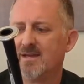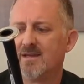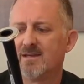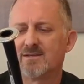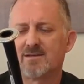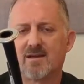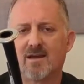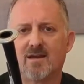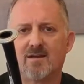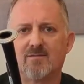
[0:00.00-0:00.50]

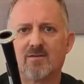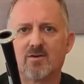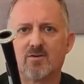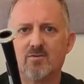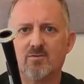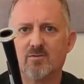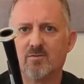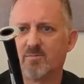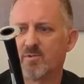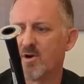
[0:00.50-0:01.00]
It's kind of a
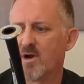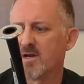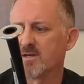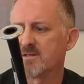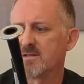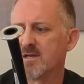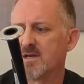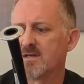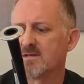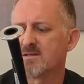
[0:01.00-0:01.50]
cool
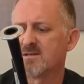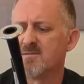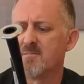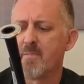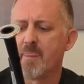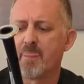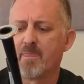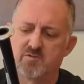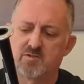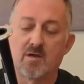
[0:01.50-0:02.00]
process.
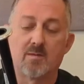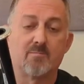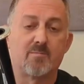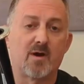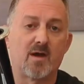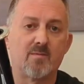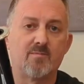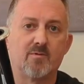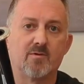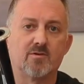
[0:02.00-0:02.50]
Some
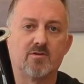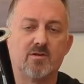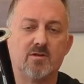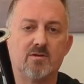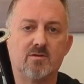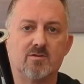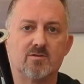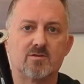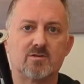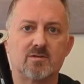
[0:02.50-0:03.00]
pipers
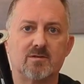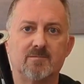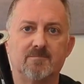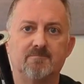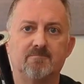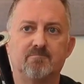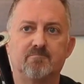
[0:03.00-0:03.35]
use